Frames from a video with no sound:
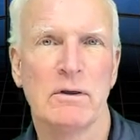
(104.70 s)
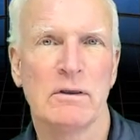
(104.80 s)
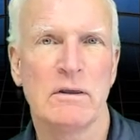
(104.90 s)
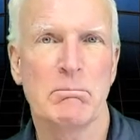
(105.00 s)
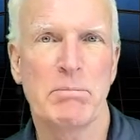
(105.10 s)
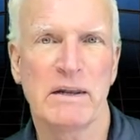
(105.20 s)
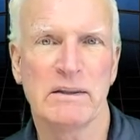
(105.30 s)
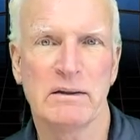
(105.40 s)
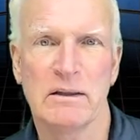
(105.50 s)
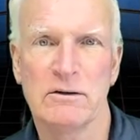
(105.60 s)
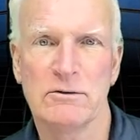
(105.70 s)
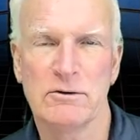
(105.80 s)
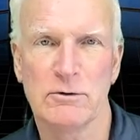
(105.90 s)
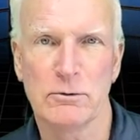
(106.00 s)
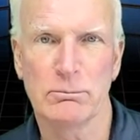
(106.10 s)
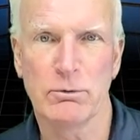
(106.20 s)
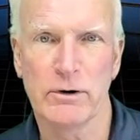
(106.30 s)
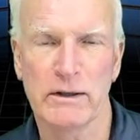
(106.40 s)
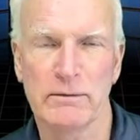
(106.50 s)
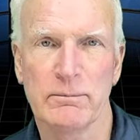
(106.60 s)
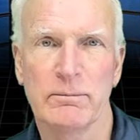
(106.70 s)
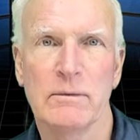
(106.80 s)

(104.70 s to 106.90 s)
embed it into your brain.